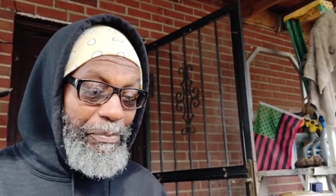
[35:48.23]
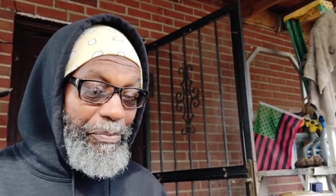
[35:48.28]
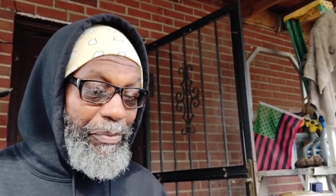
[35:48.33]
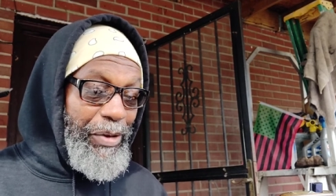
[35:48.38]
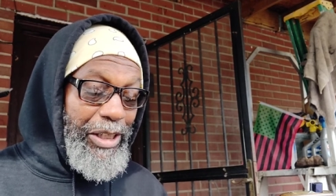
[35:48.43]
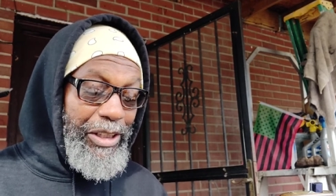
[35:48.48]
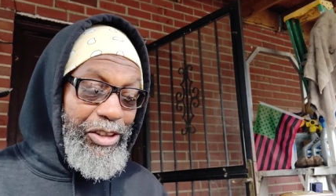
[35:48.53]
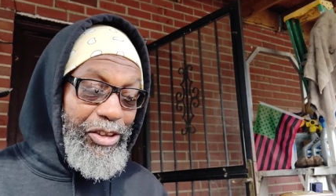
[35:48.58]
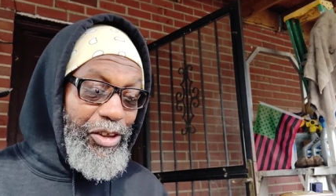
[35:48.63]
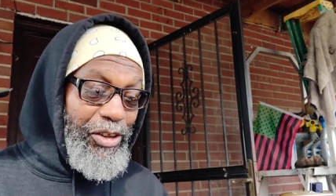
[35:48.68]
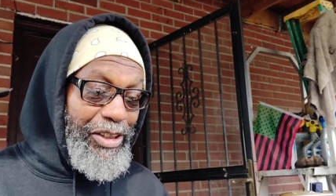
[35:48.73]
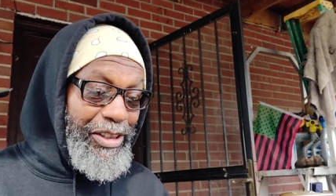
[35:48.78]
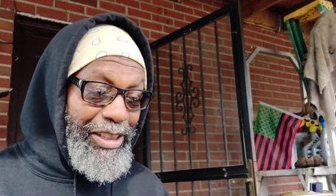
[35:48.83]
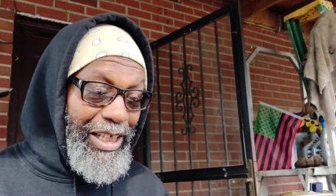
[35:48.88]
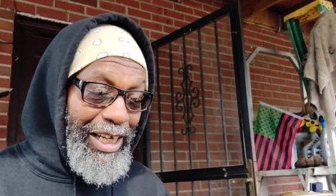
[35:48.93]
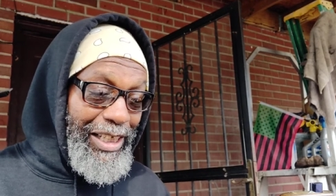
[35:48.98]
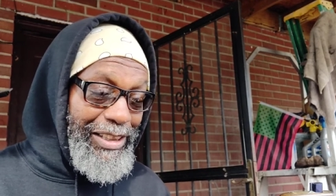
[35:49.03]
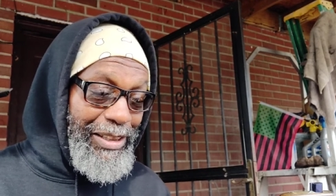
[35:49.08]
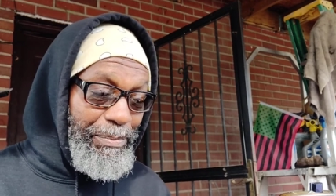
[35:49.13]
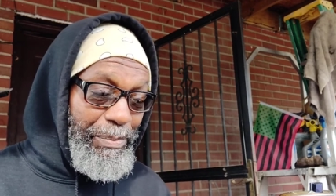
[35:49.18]
by certain
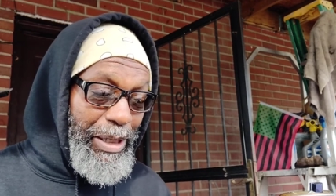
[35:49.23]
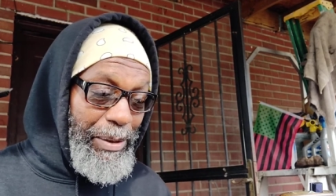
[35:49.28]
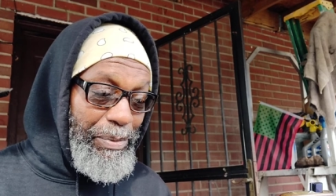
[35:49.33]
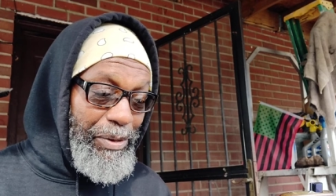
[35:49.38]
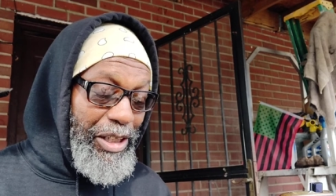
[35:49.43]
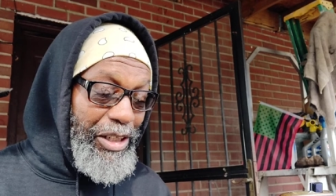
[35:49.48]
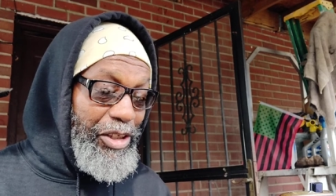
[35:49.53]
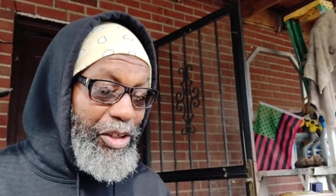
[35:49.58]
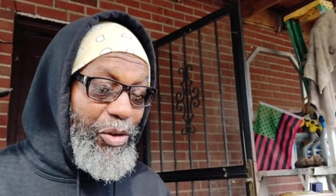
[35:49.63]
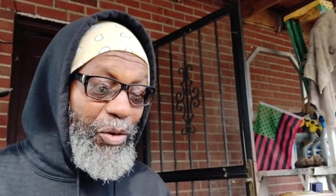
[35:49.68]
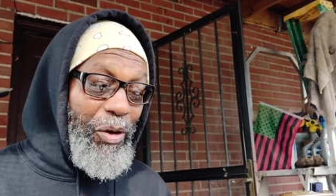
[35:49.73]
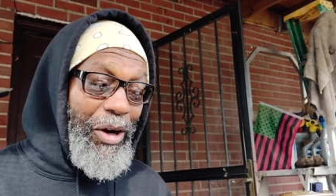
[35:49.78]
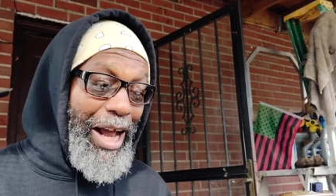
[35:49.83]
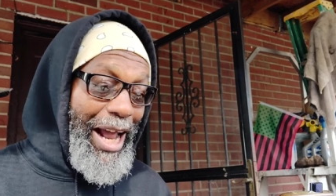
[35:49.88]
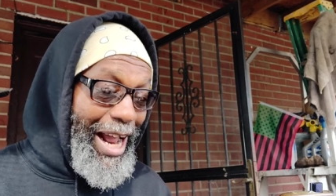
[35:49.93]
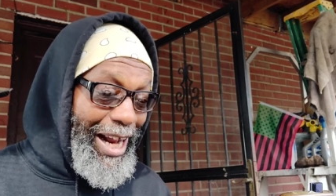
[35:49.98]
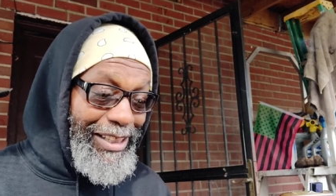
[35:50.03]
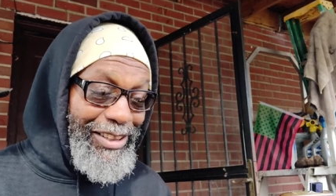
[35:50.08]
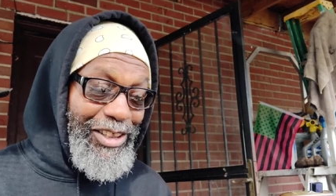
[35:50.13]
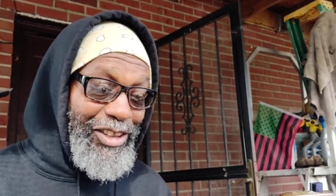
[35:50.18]
kinds of people, and you're going to
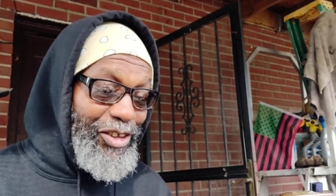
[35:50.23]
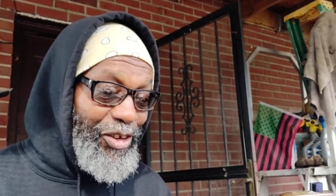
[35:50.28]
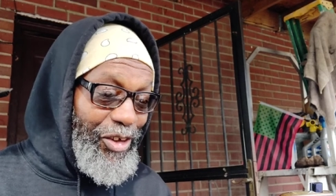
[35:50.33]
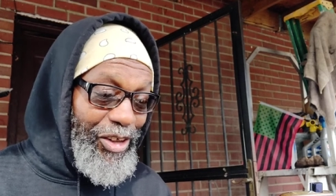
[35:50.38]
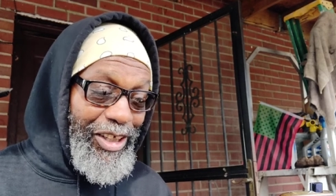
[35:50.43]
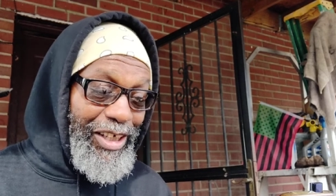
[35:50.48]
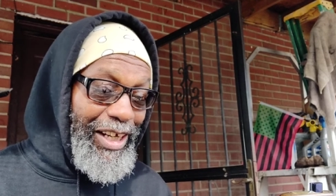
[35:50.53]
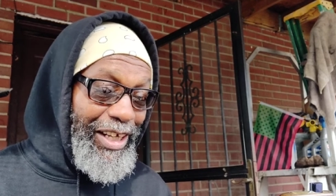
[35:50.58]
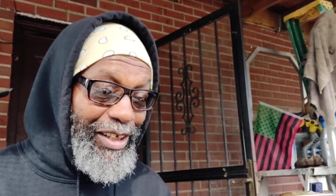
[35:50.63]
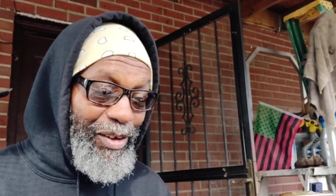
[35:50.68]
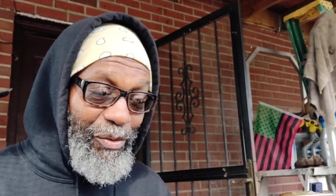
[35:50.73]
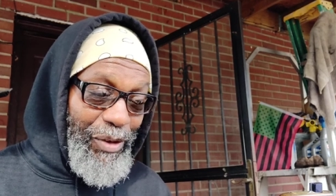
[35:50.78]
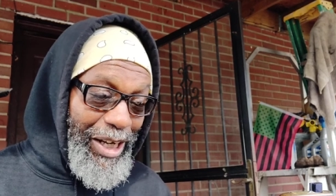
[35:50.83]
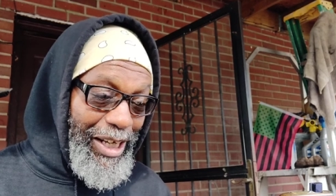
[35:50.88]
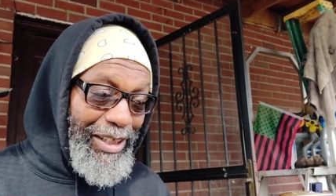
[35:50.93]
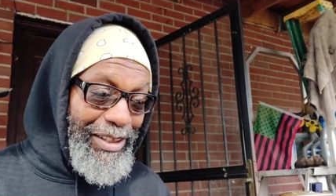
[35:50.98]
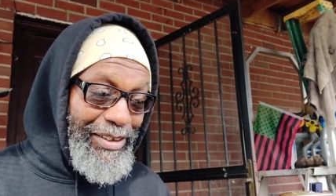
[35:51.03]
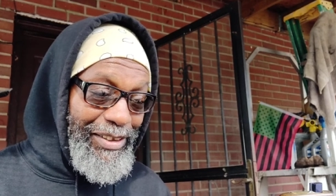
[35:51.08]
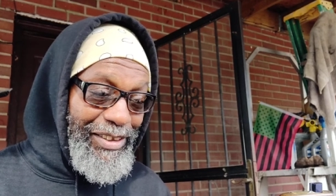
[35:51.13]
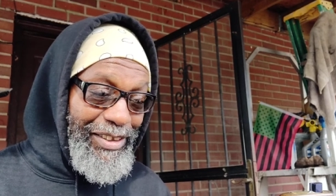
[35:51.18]
act a certain kind of
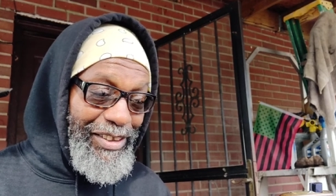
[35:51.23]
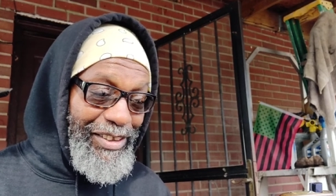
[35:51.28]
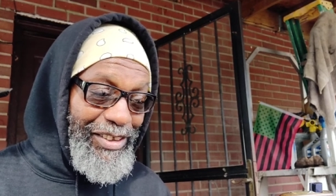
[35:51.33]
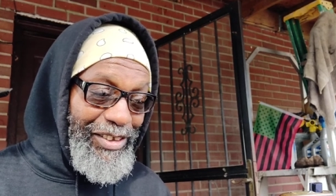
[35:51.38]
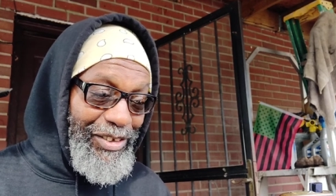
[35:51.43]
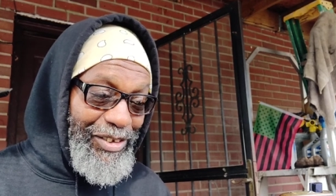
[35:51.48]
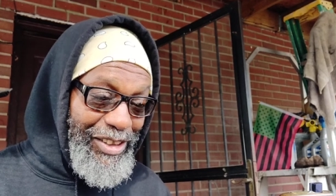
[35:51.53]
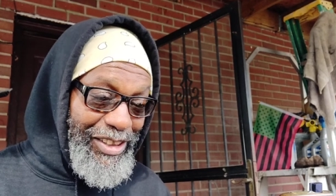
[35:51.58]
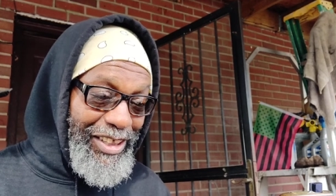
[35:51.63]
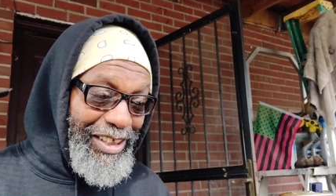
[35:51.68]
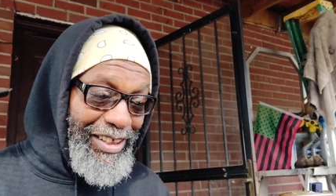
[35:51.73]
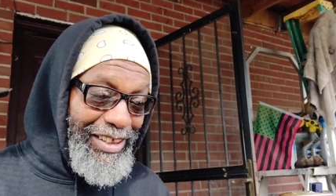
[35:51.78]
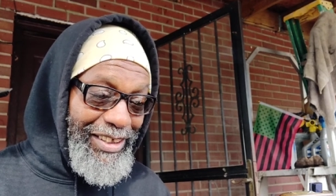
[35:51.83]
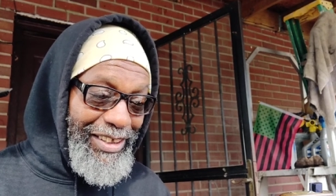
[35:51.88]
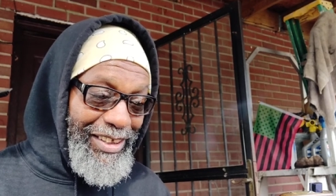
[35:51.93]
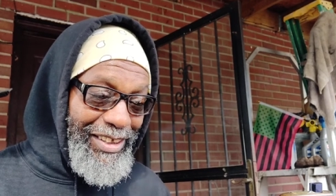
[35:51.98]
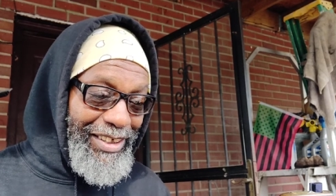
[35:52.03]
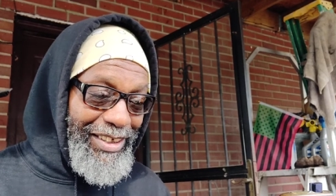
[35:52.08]
way. You see?